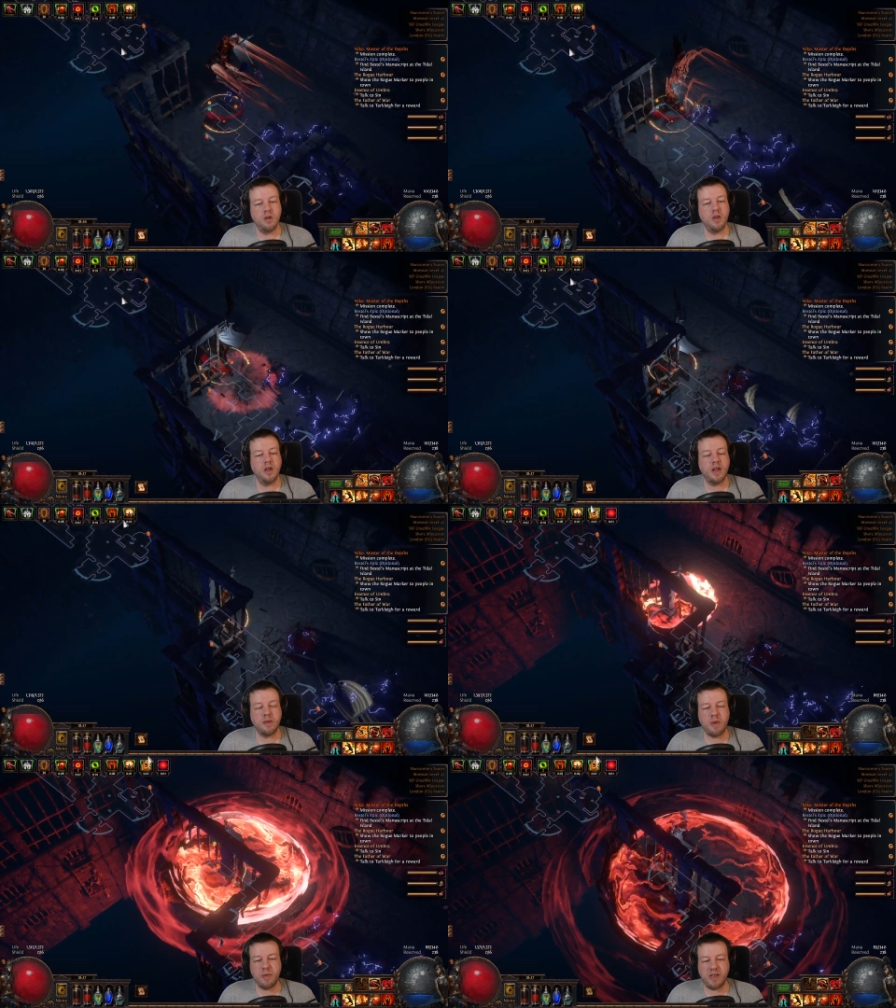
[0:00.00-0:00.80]
Now, you
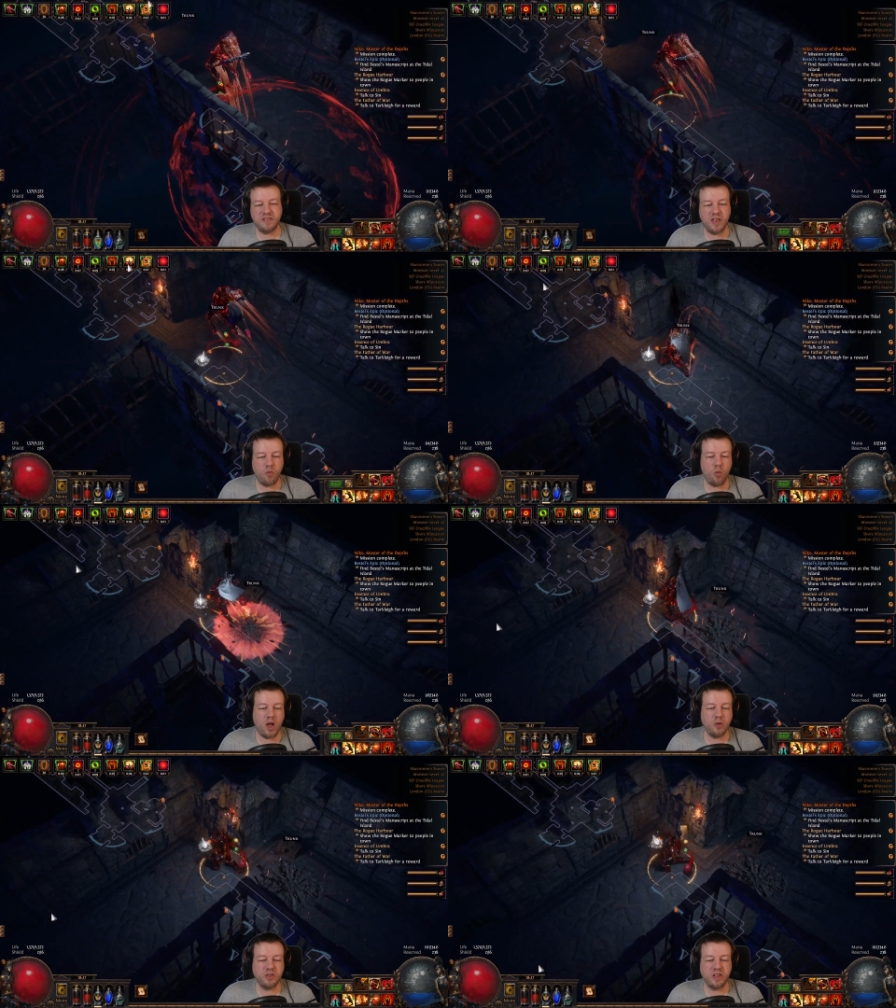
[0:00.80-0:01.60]
might be asking
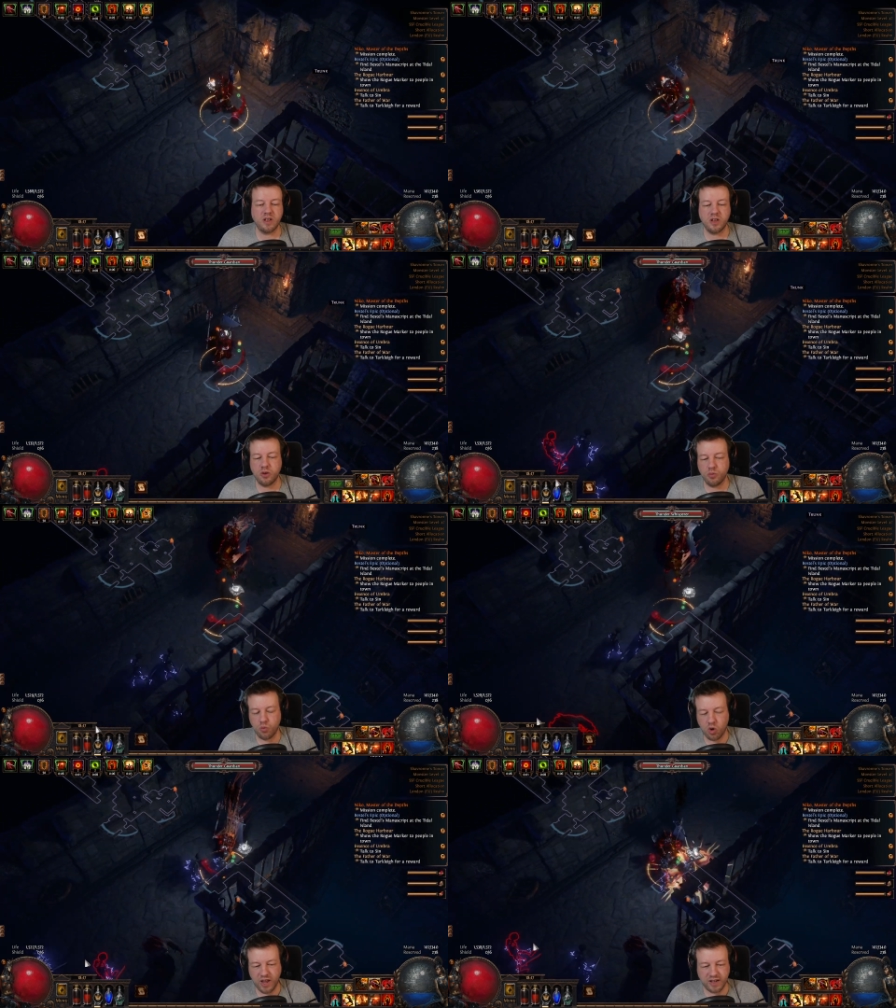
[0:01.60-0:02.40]
why we didn't go
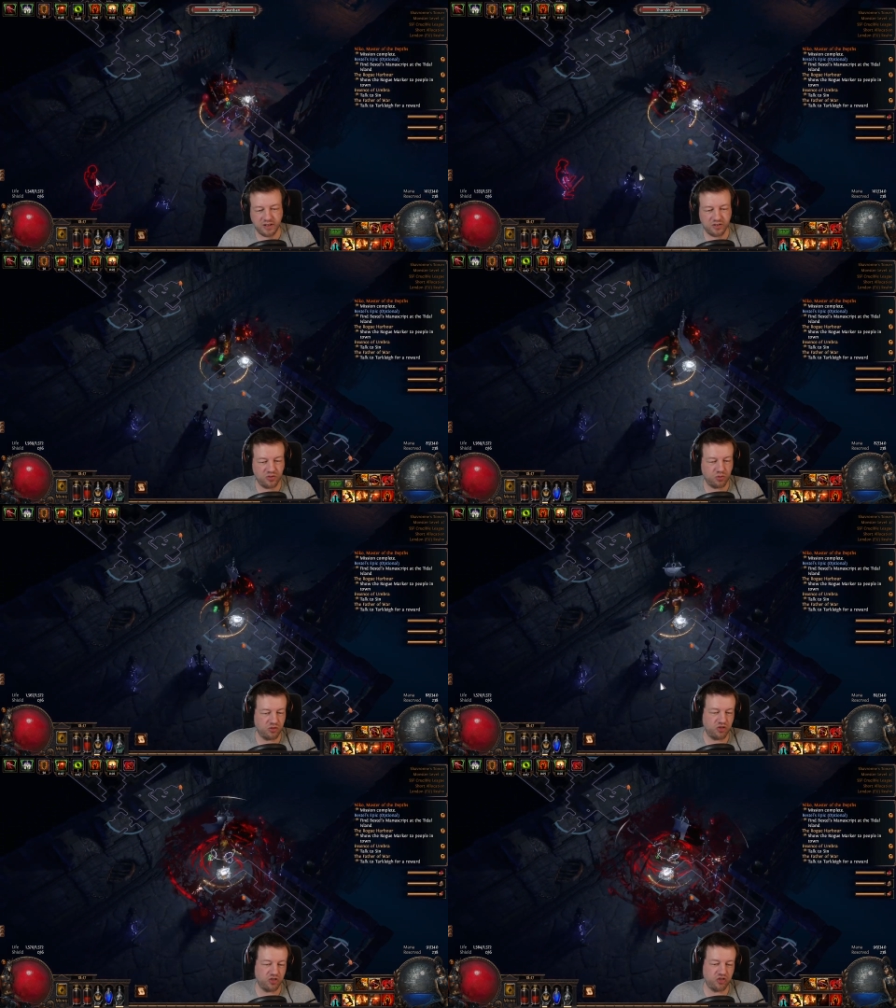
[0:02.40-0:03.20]
one-handed sword
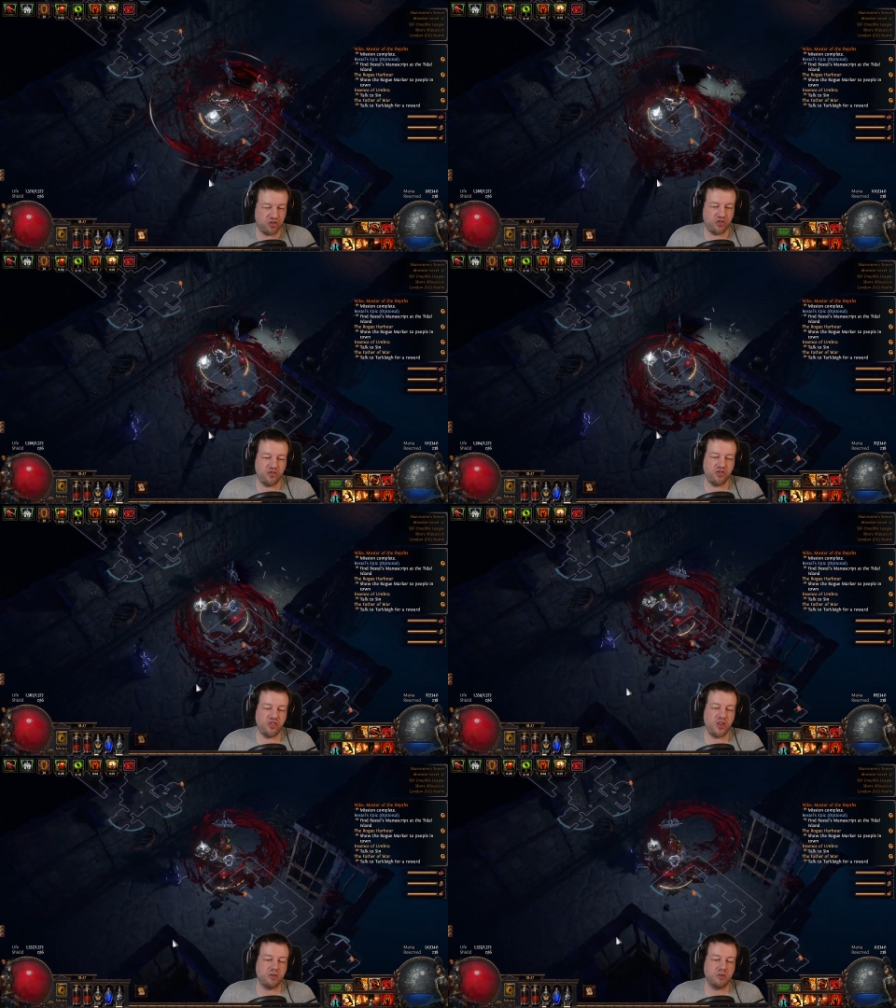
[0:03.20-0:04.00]
and
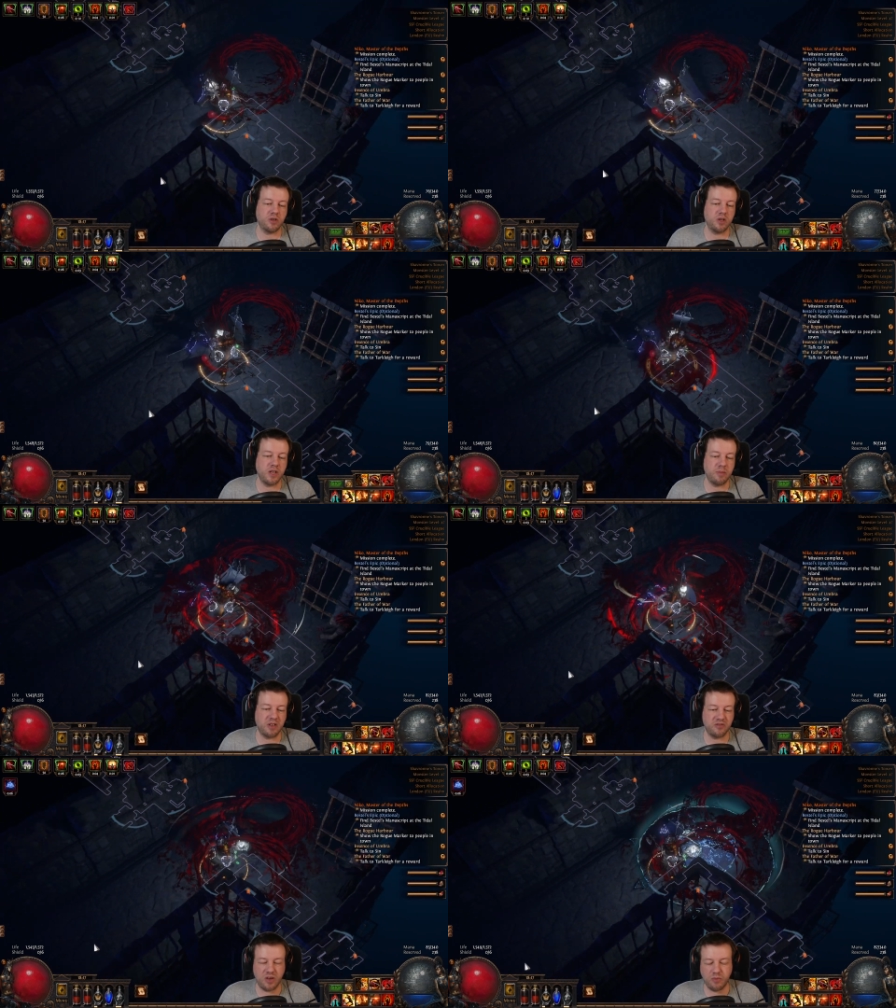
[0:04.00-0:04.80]
shield earlier,
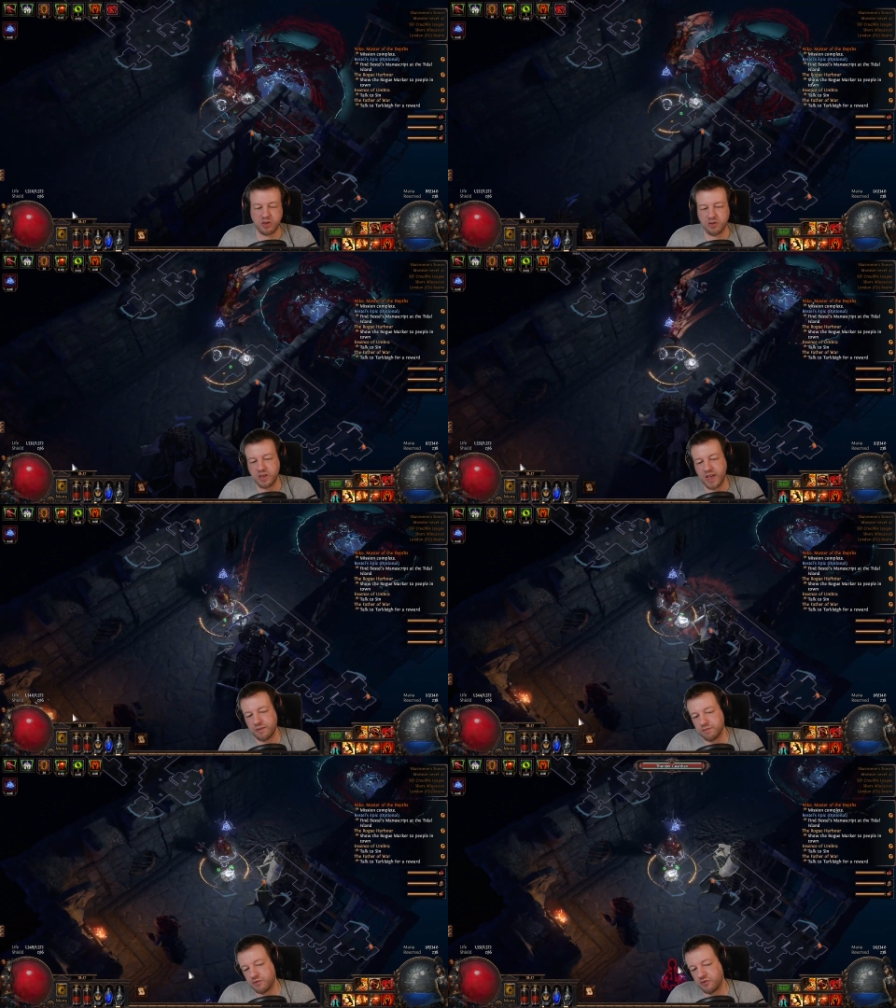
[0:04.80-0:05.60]
because then we could get
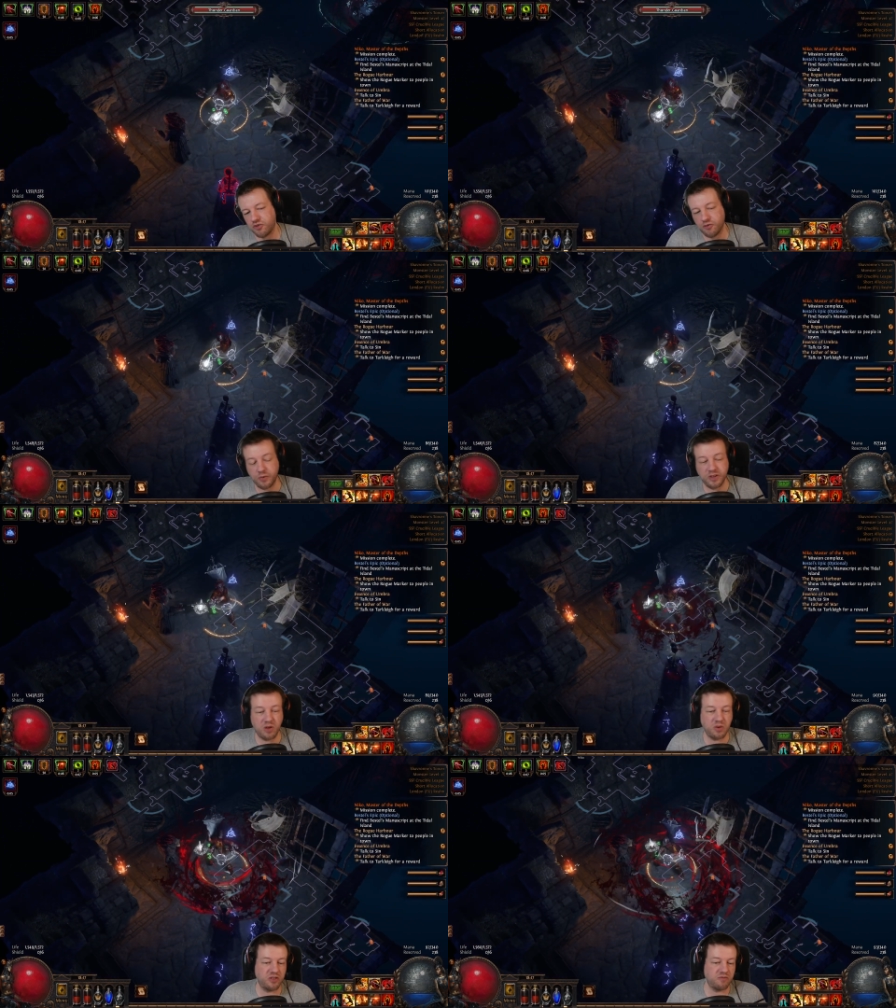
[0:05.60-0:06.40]
stuff we
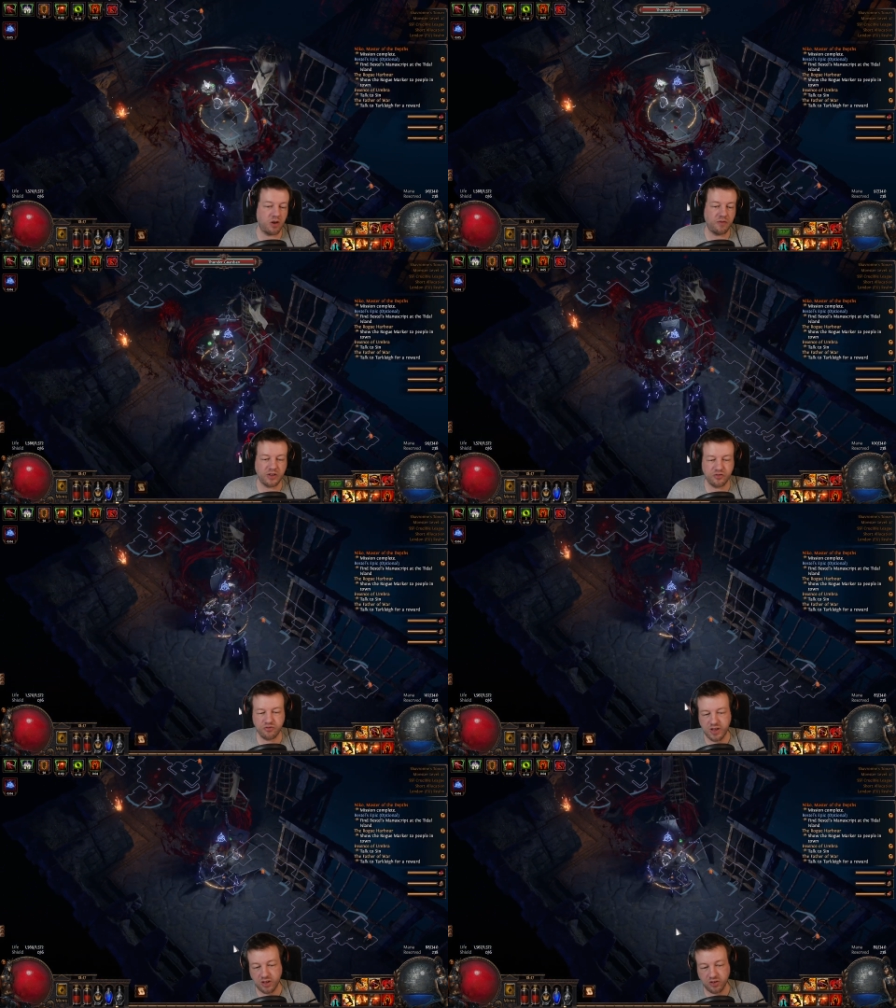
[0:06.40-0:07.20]
don't need to roll off our
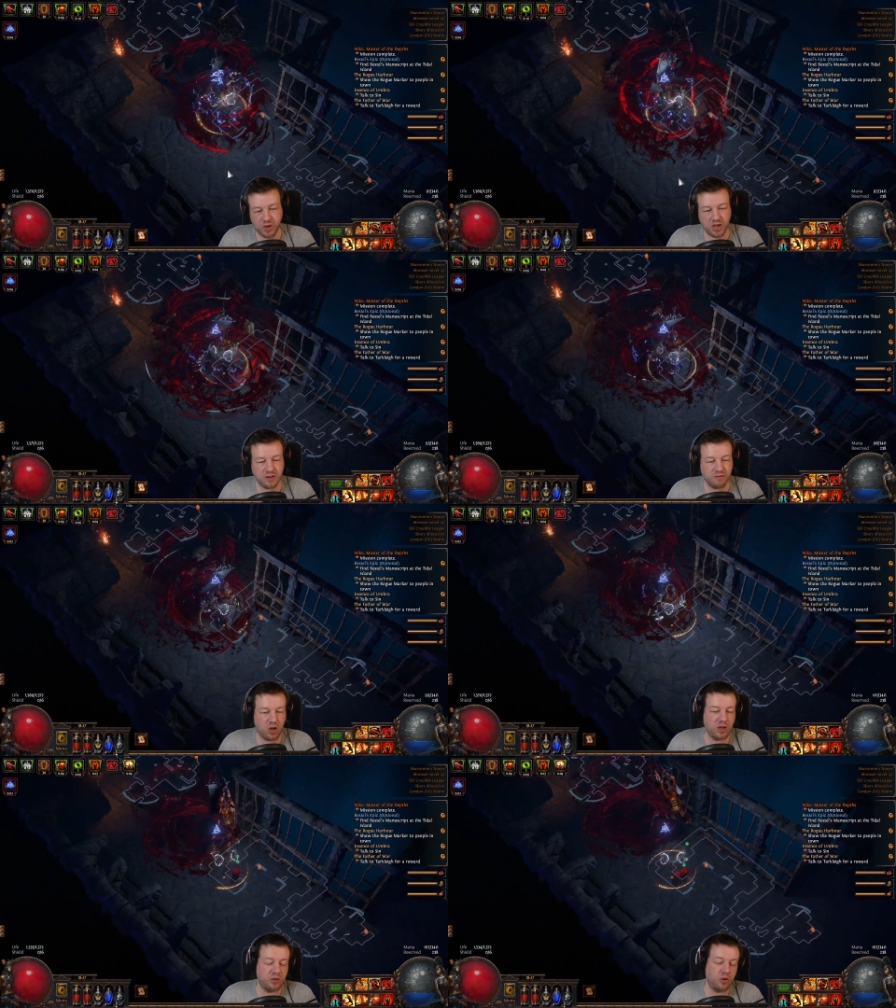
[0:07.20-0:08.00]
tree, because we are going to
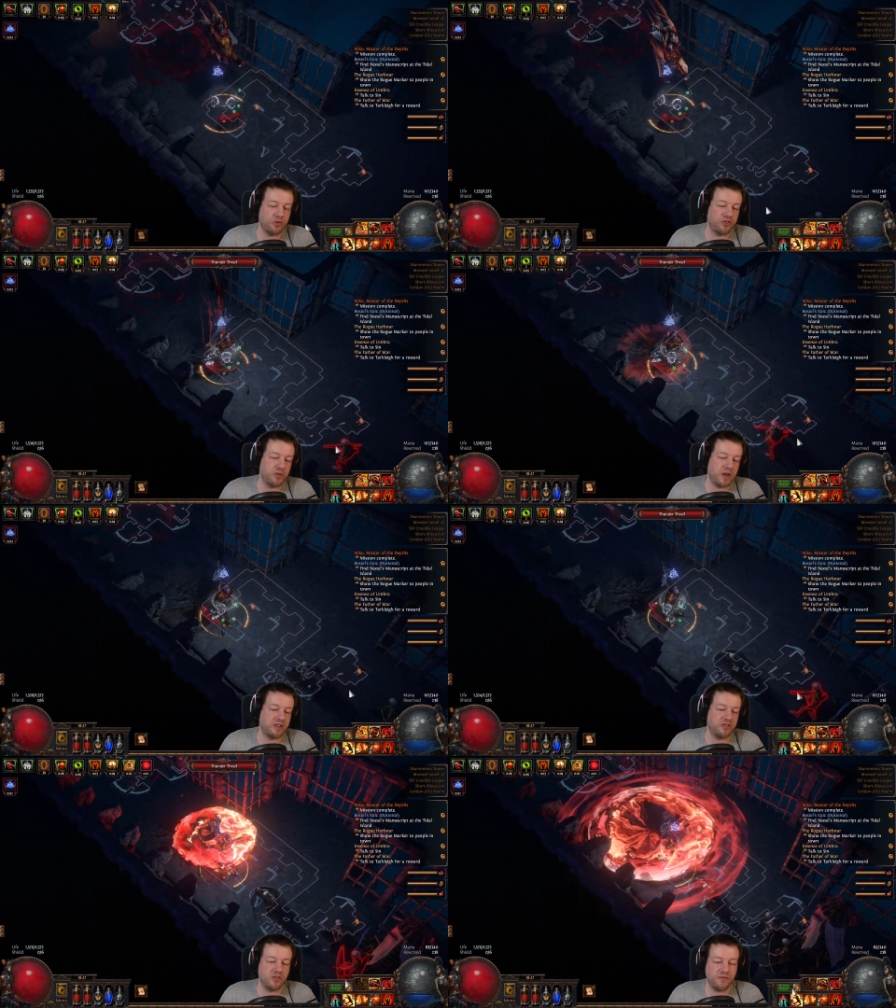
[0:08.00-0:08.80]
roll all the
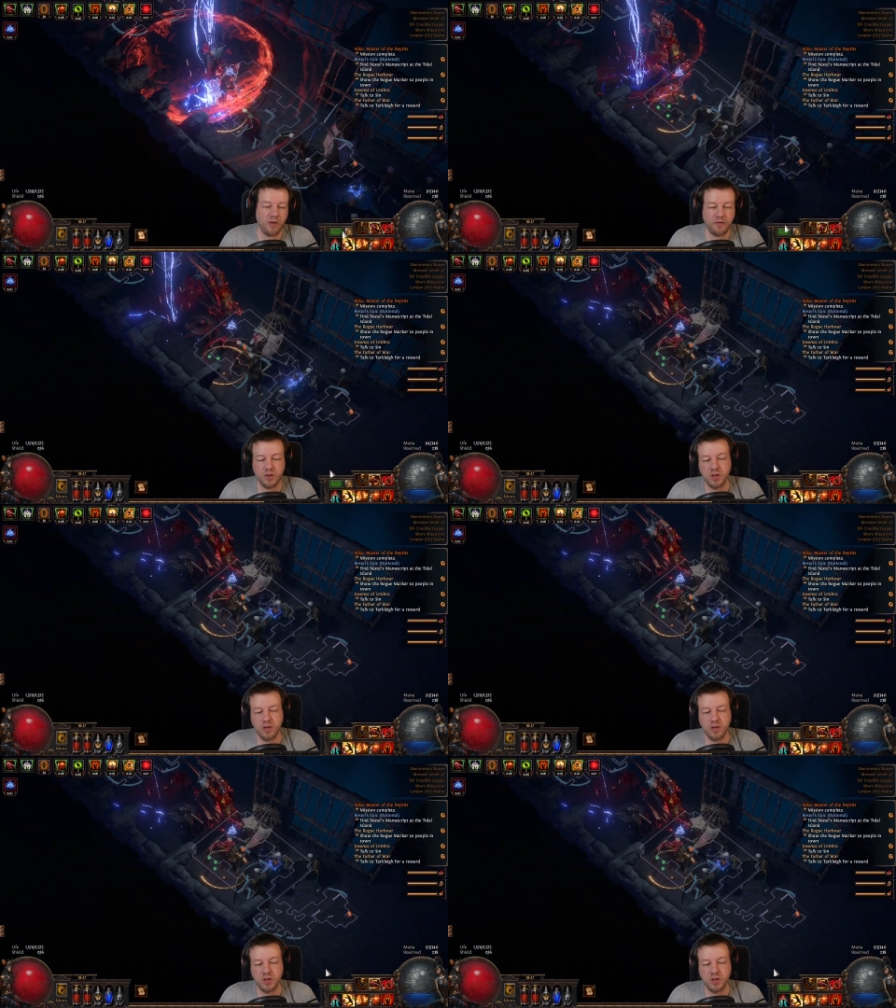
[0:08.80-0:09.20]
two-handed stuff off.